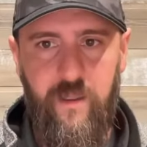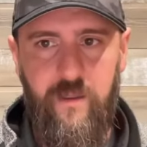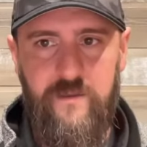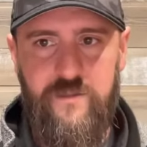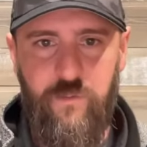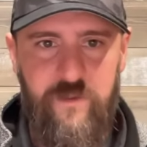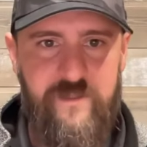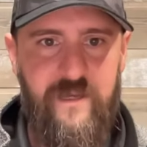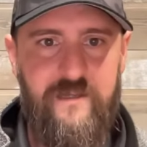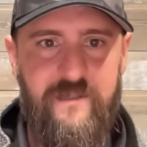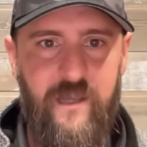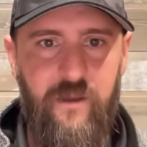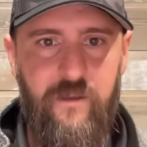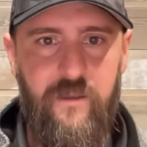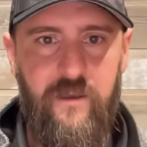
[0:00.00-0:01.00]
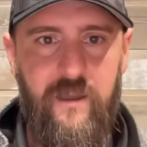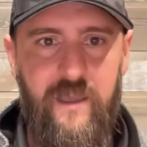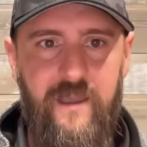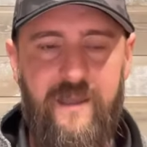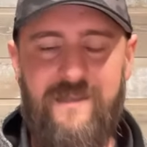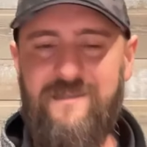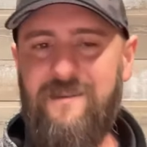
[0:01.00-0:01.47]
So what does that tell you?
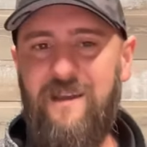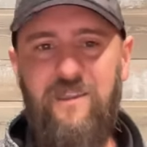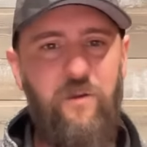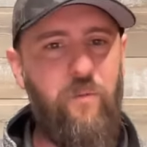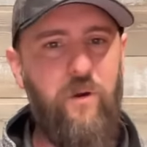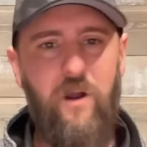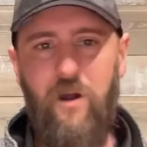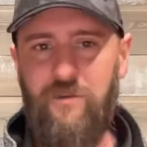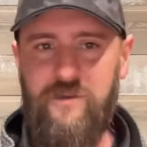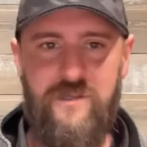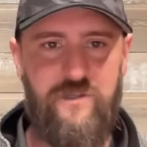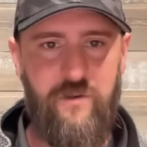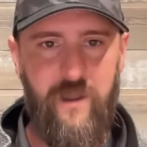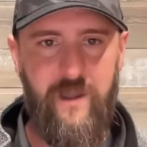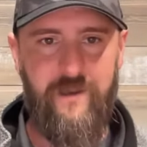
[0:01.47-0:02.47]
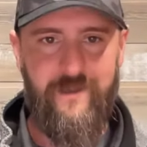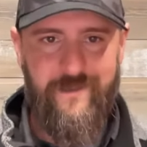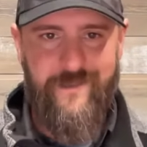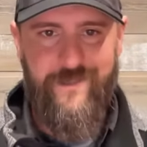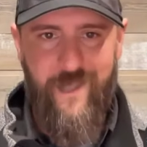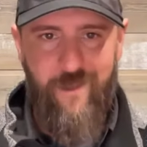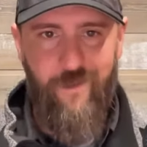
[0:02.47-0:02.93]
It's not that we're all just trying to
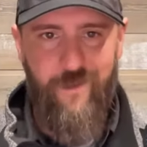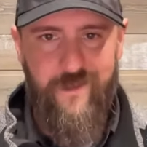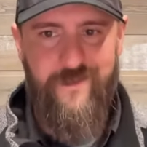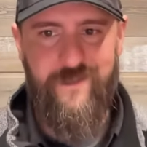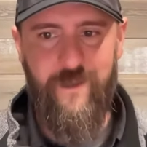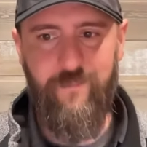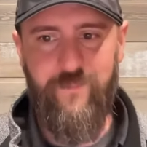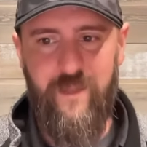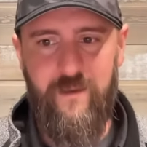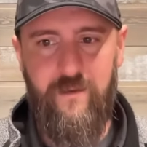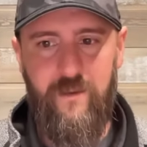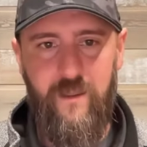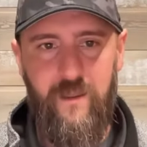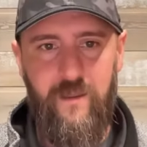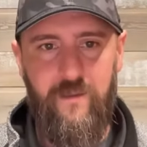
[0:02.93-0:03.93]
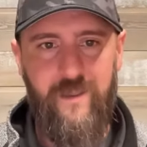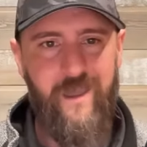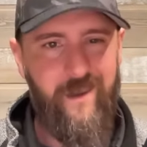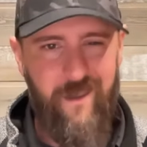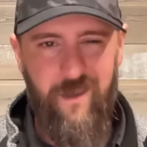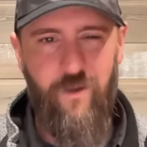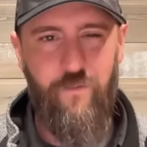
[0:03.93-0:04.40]
sell you something you got
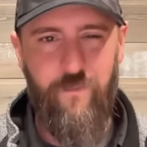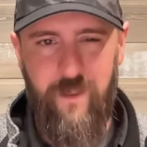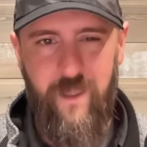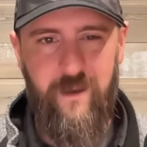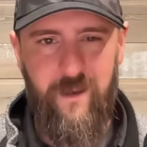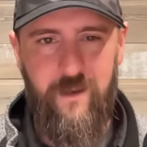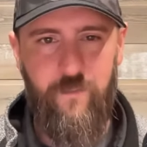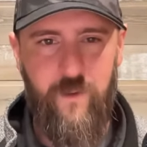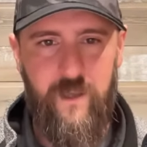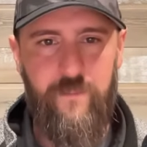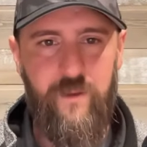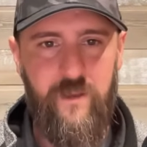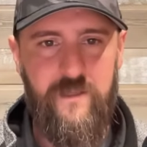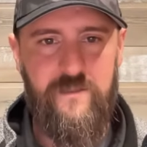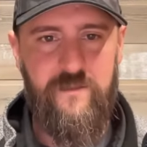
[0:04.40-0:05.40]
to get over that anyway because